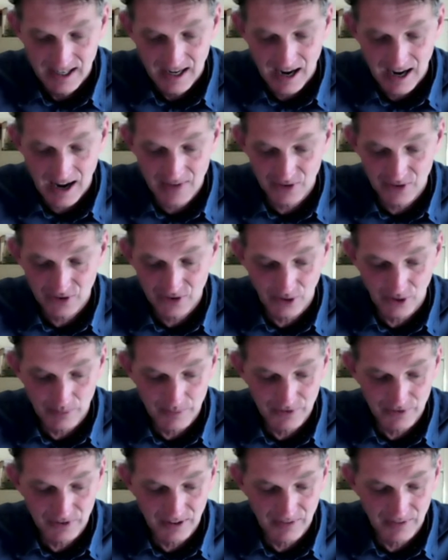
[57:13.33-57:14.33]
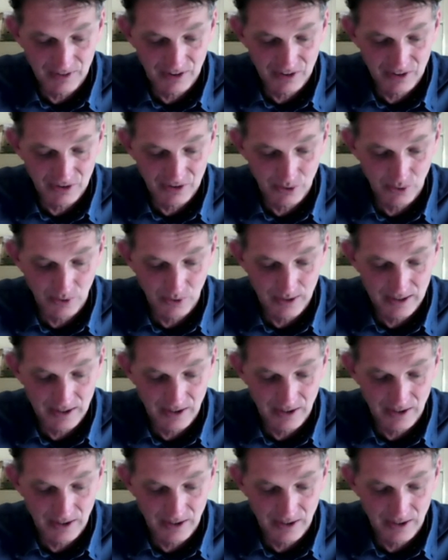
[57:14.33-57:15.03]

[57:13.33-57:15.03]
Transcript: and the Stop the 70s tour in